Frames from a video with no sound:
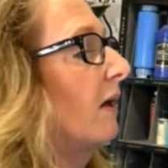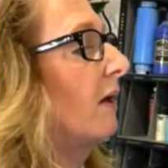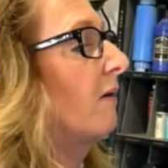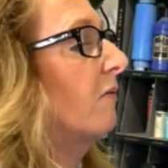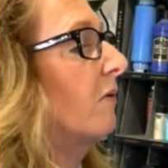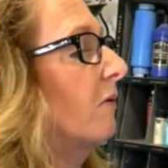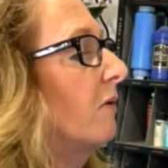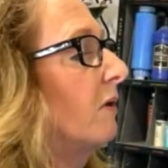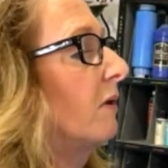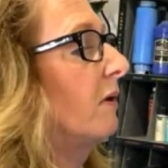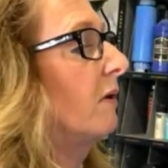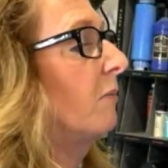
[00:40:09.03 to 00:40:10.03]
give her a
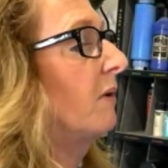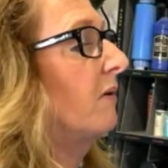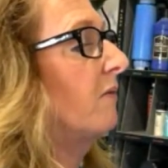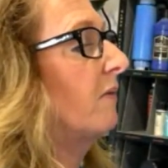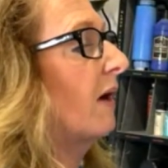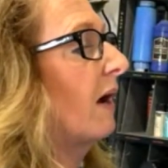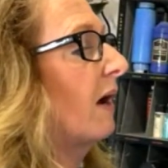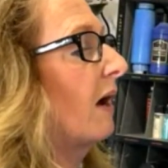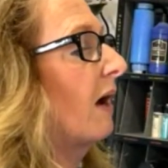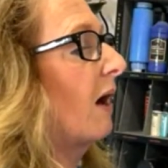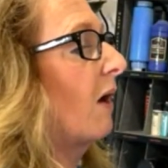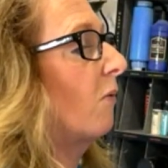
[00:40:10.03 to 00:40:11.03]
little bit of
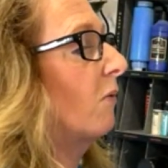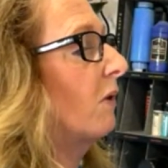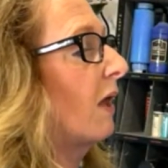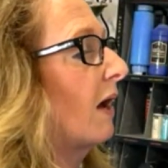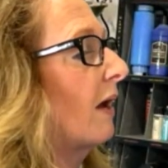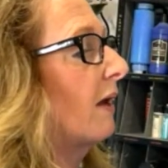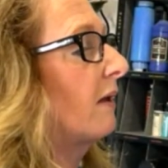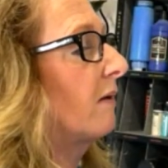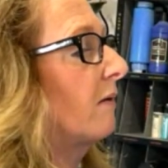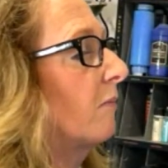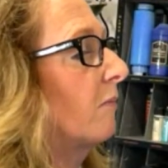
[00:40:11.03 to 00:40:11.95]
outline.